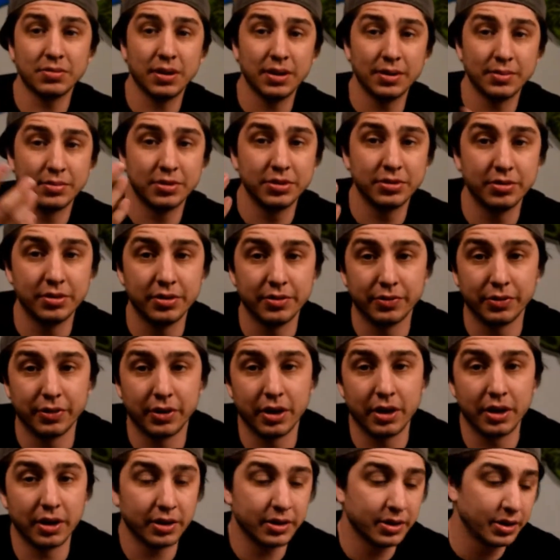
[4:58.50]
why I'm doing a
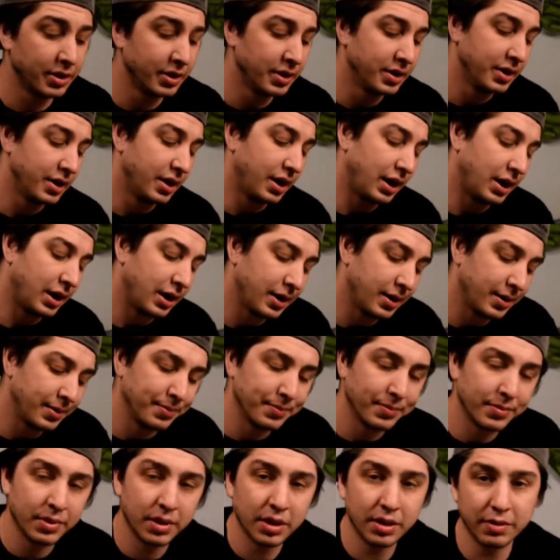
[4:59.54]
vlog.
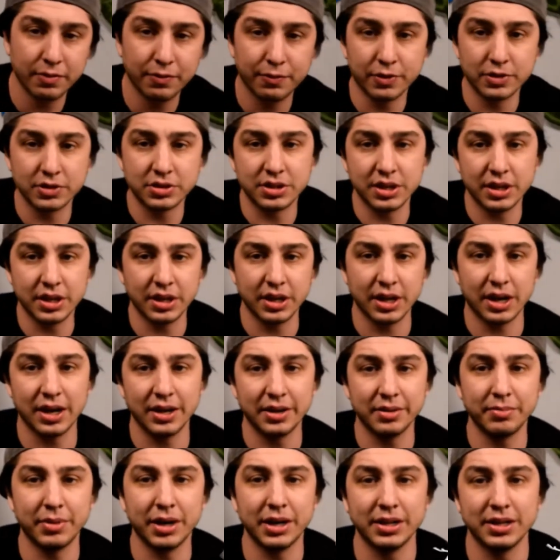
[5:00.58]
First thing
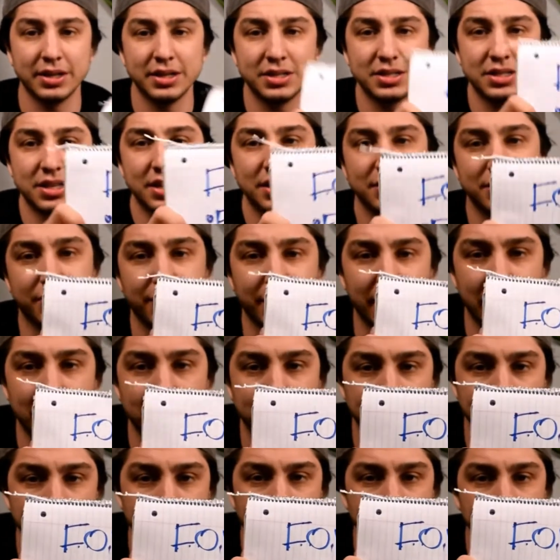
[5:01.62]
on my list is
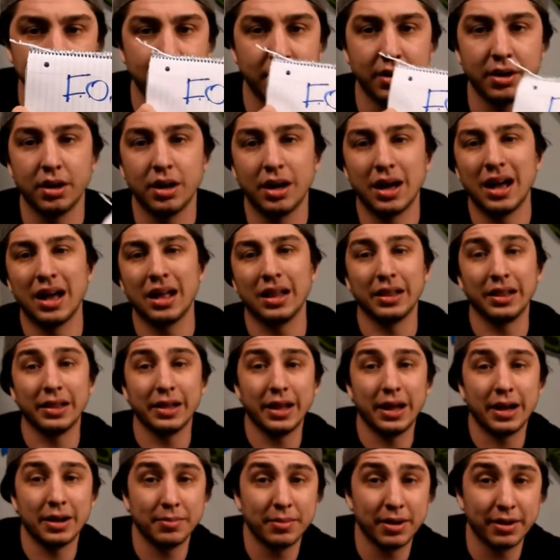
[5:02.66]
family. A
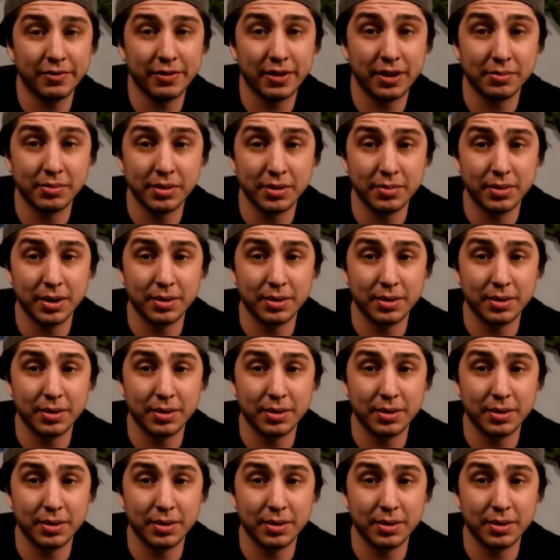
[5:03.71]
lot of my family